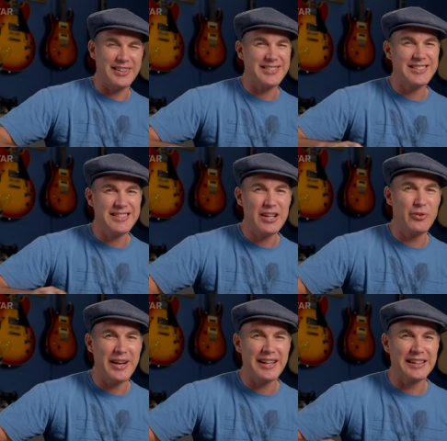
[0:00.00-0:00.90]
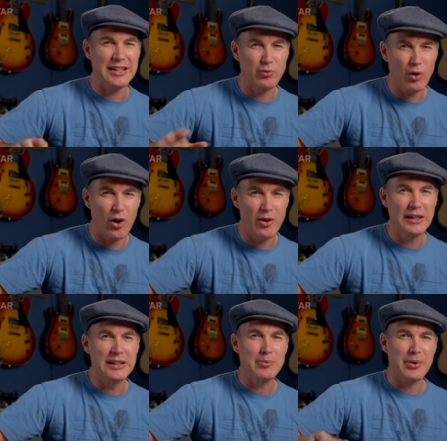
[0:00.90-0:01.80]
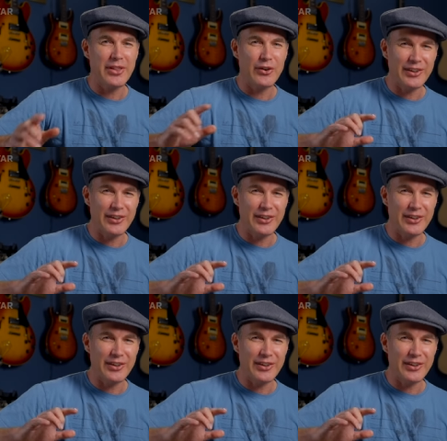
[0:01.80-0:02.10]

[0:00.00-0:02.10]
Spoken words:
It's theoretically wrong, but there